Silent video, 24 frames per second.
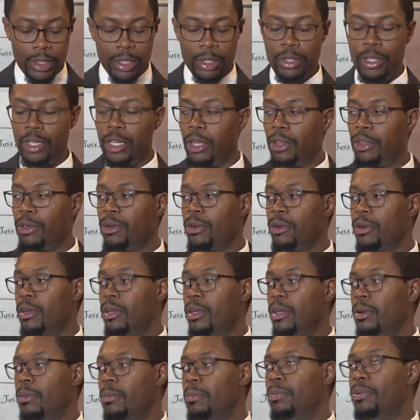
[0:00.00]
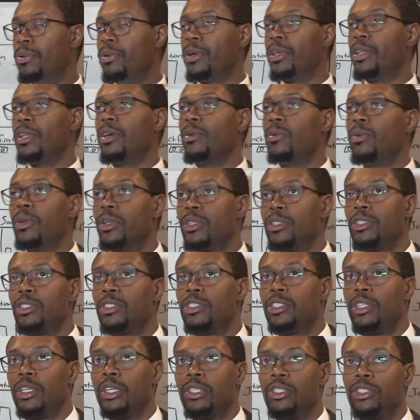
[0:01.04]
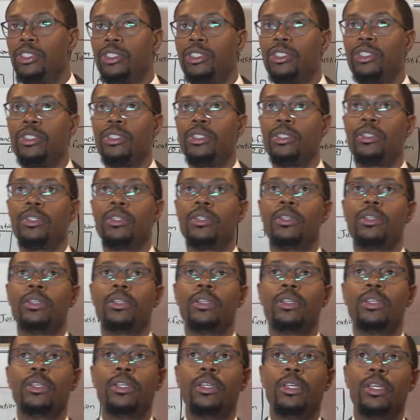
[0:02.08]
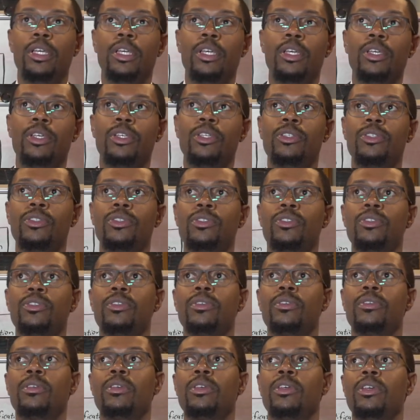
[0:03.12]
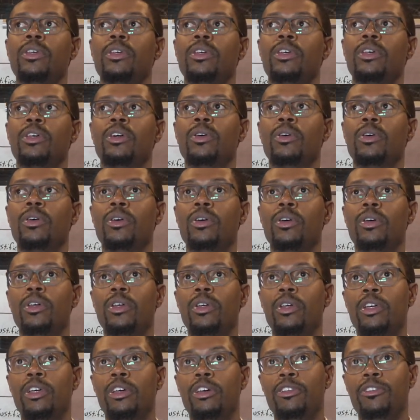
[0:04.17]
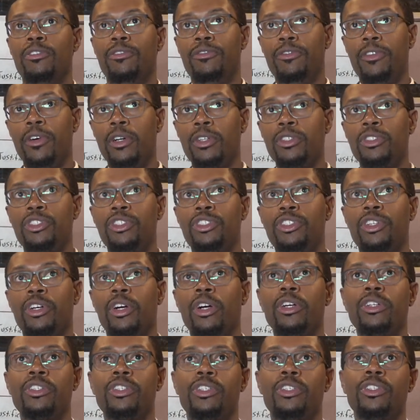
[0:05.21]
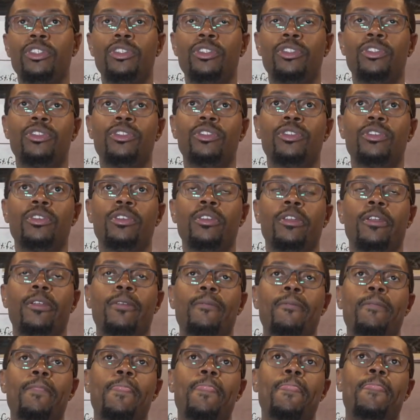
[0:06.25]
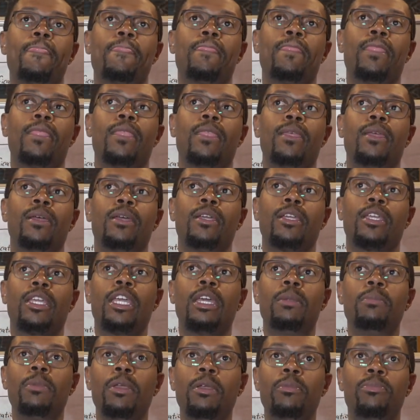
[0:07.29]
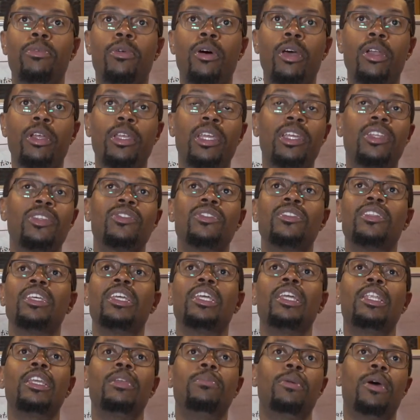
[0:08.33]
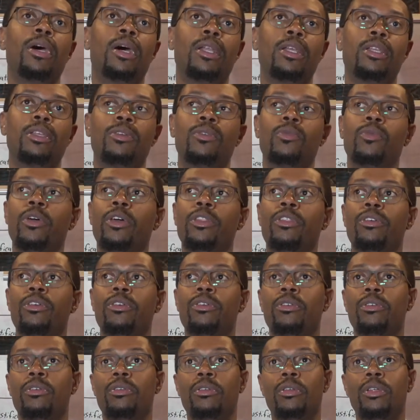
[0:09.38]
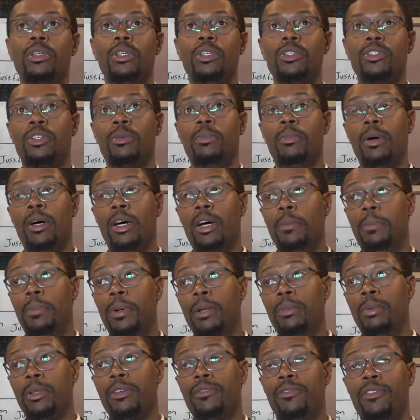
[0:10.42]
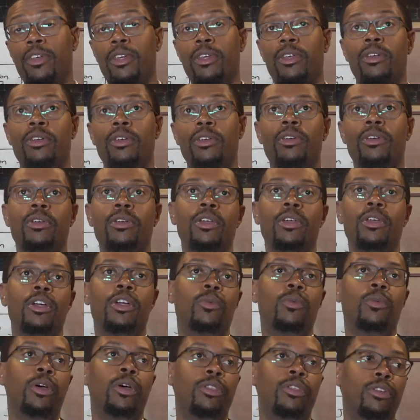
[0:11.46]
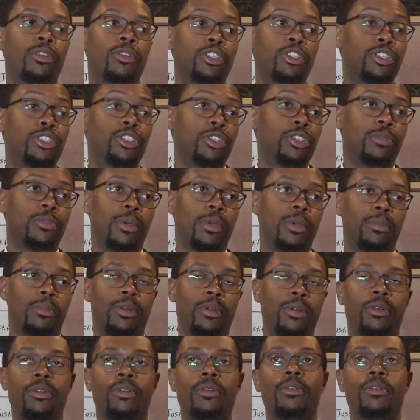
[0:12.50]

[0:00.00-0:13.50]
The other point I wanted to touch is false charges can be brought against anybody, whether some a public figure, whether a church member.